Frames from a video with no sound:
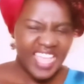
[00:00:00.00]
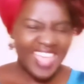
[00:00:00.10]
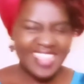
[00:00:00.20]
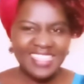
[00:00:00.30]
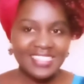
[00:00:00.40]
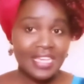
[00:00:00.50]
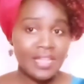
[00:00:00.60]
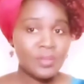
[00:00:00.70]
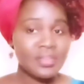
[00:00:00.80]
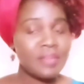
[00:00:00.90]
And that
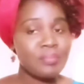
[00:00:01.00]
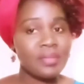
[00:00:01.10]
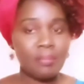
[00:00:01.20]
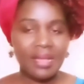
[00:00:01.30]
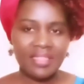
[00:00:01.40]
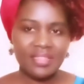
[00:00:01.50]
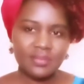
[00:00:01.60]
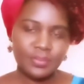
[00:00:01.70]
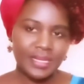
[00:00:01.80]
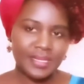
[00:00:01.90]
alone can bring back that
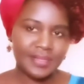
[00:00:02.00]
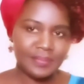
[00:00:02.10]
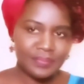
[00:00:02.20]
spark.